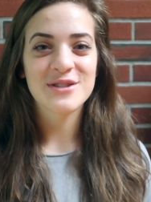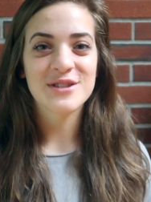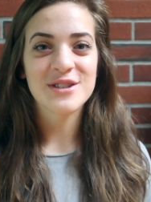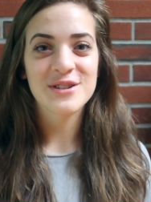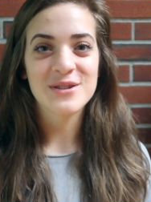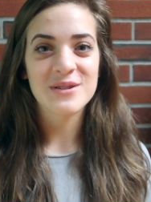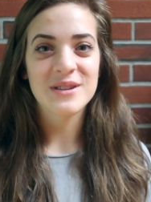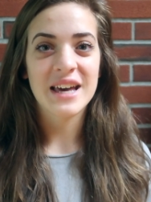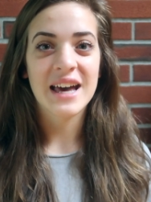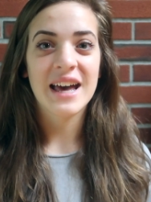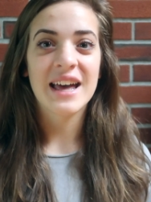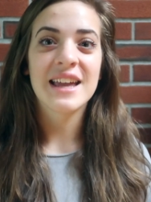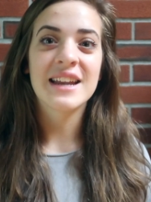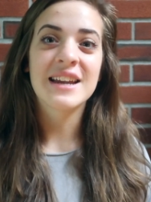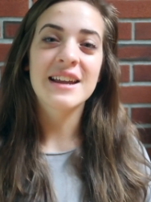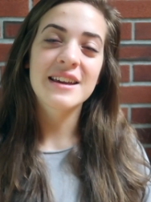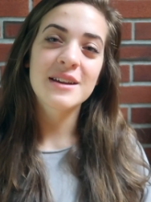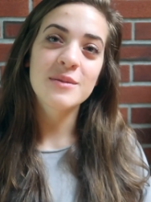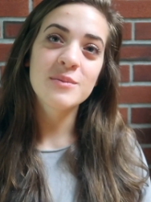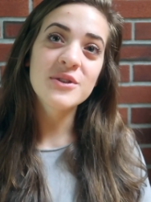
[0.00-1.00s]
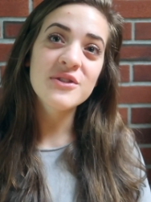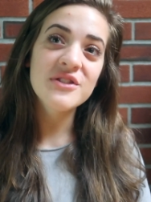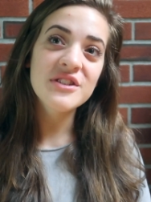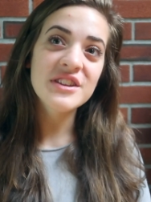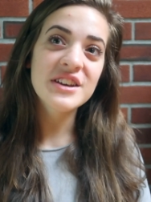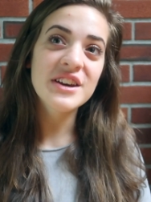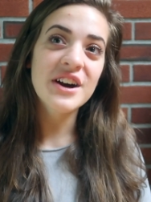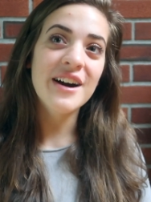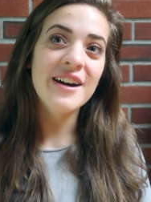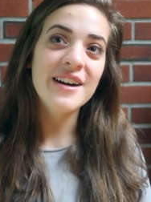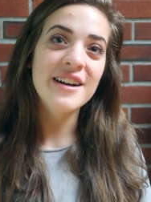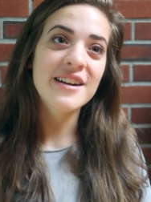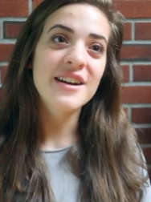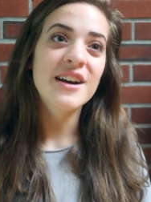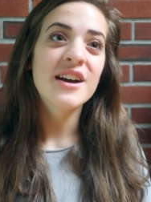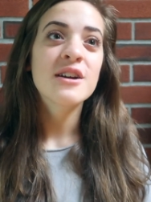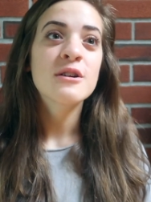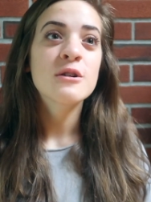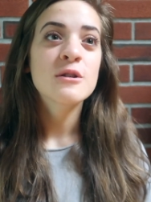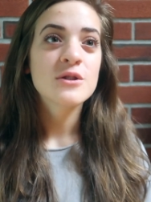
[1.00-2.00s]
you to do that, and it can be really hard,
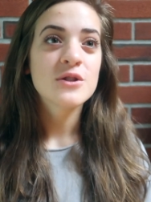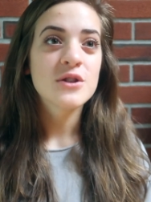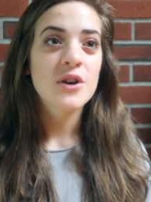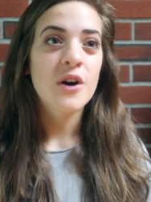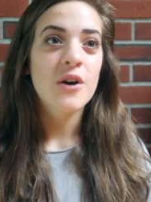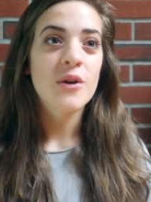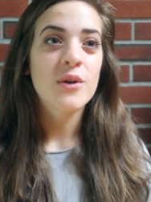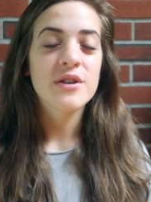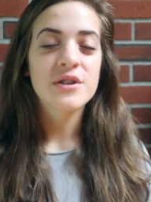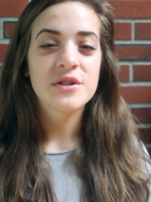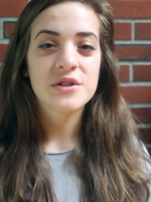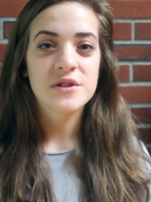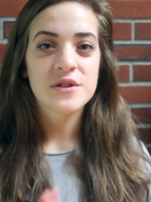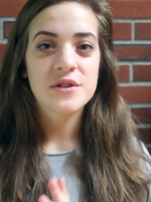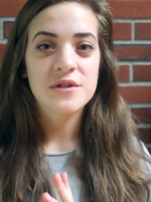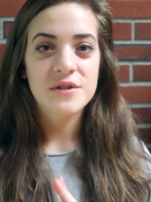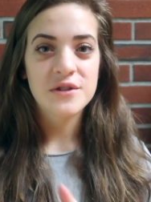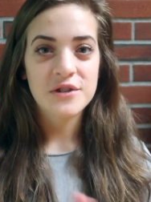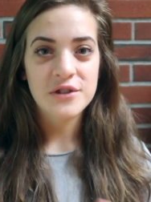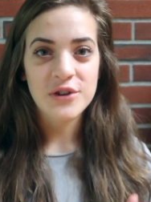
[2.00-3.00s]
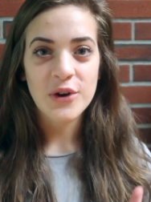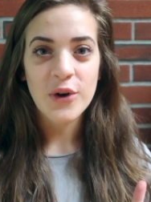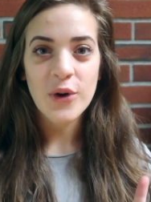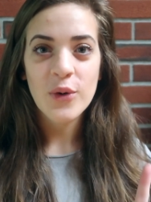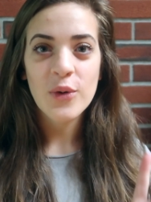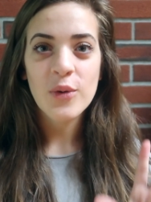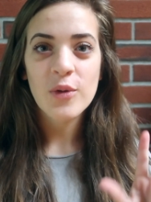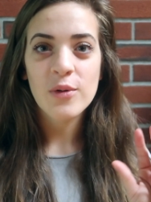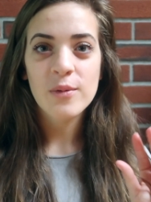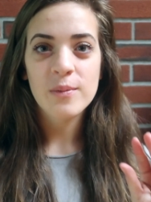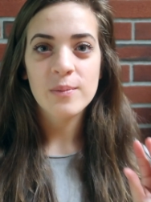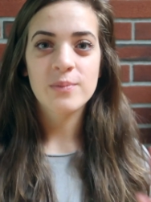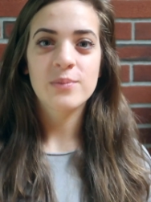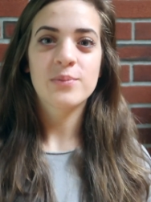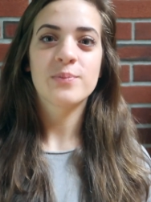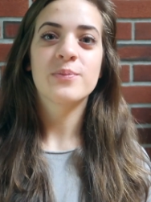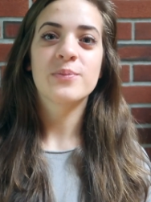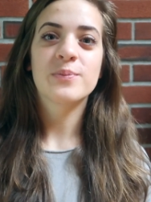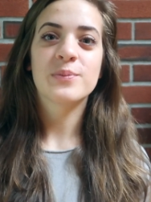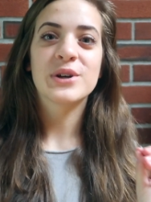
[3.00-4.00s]
so don't
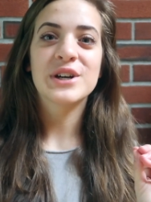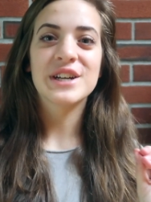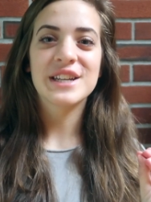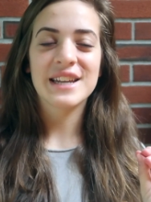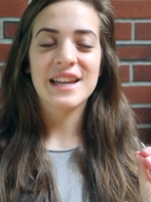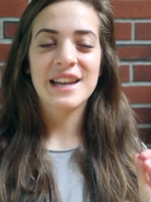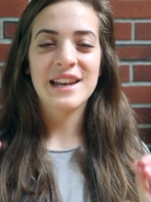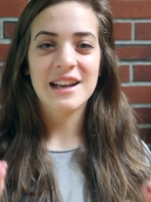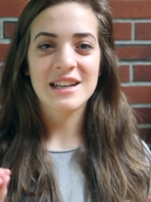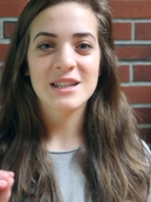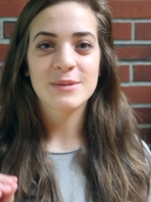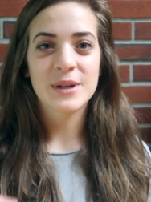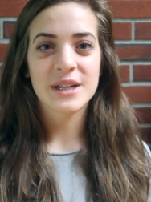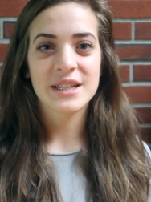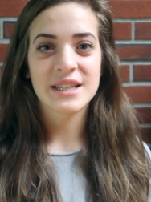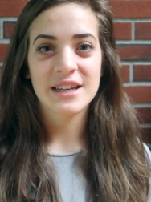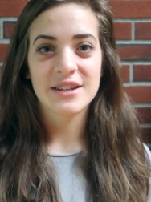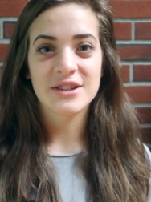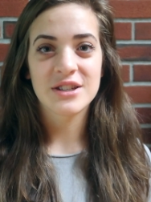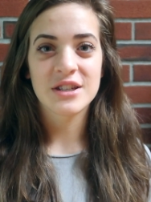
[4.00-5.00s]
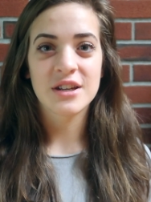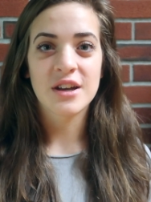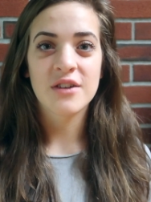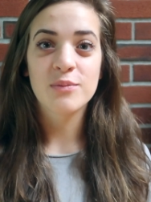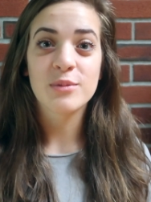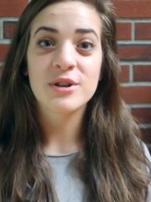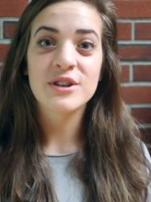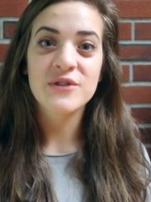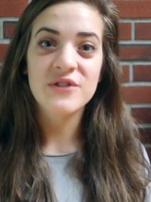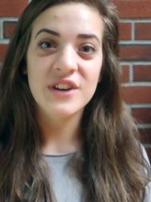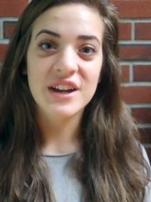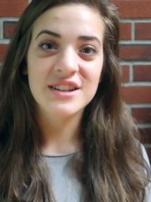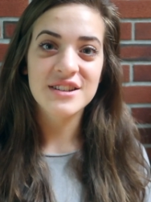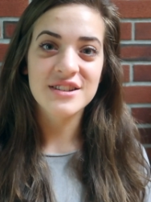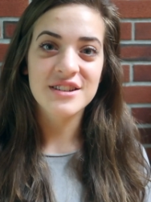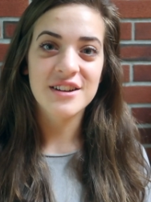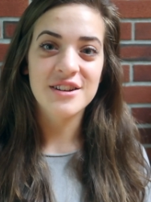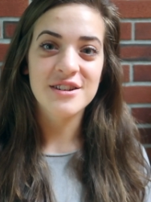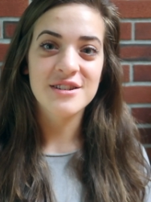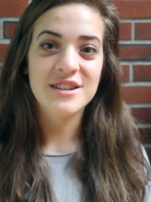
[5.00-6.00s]
put an expectation of
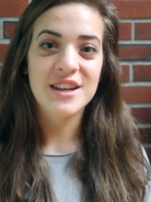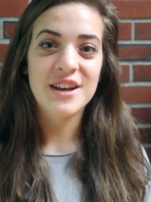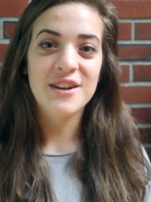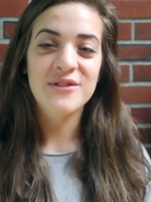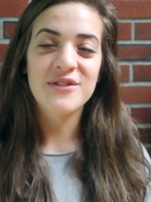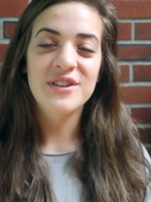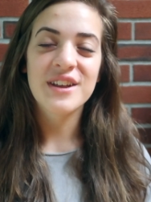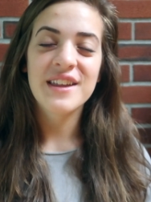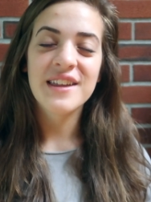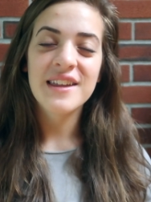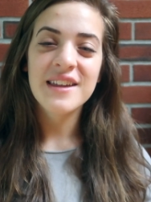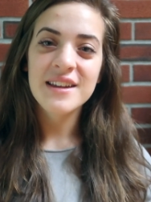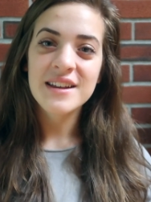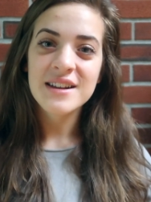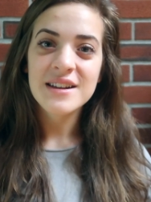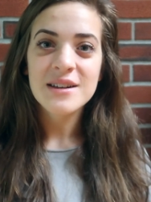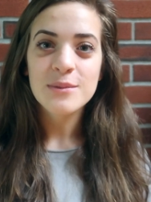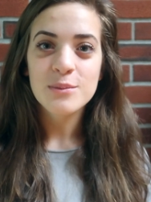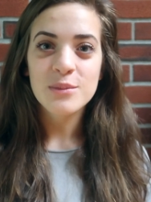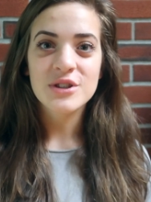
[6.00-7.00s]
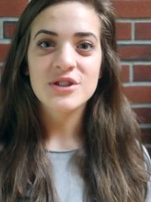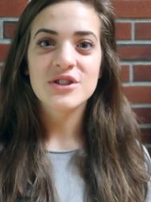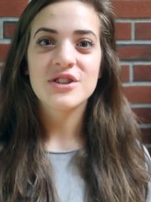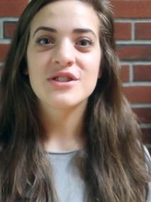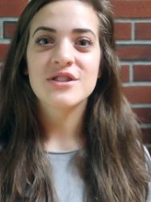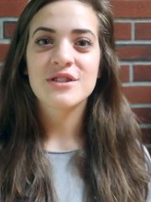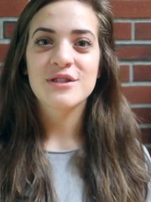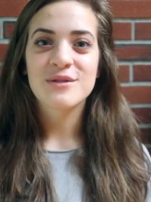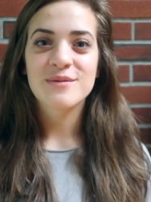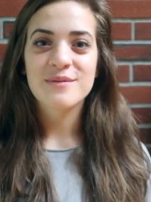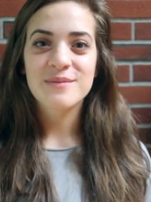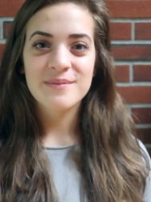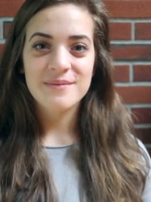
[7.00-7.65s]
perfection on yourself, but just